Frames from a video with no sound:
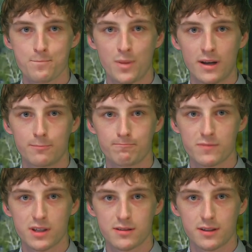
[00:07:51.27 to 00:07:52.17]
But,
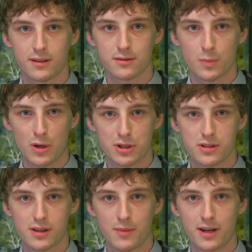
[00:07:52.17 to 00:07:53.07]
says the town's
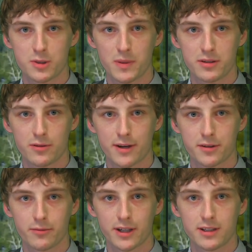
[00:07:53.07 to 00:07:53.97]
emergency management
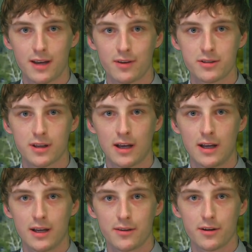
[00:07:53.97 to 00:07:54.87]
director, Rick Davis,
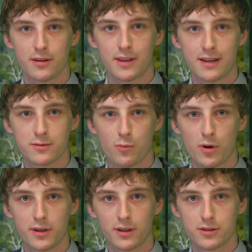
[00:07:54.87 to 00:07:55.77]
there, that's
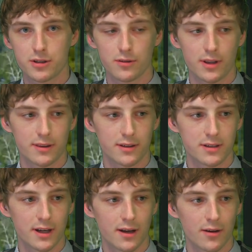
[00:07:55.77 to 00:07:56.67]
one issue that the
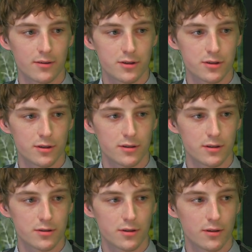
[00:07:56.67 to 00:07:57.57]
town
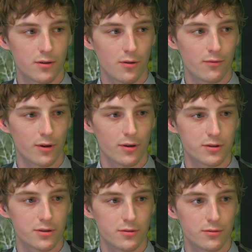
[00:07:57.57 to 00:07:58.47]
should turn over
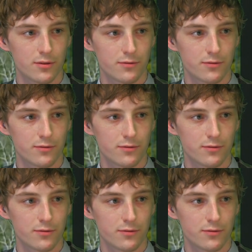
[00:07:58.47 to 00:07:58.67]
to the